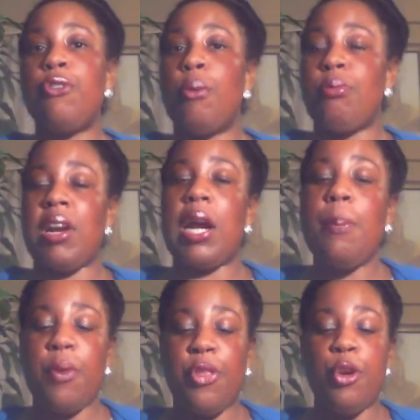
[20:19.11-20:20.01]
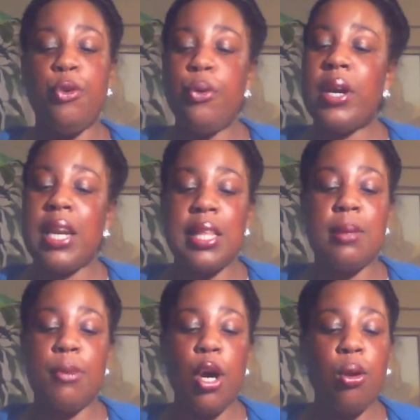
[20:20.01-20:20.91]
or break up with you, you can let
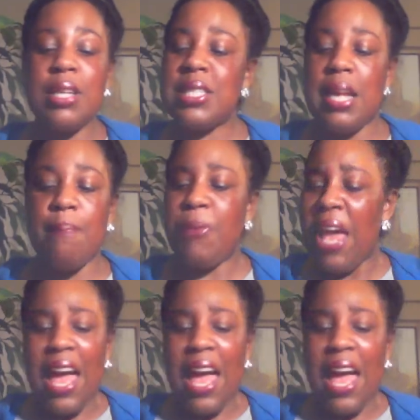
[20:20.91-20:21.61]
them know, listen,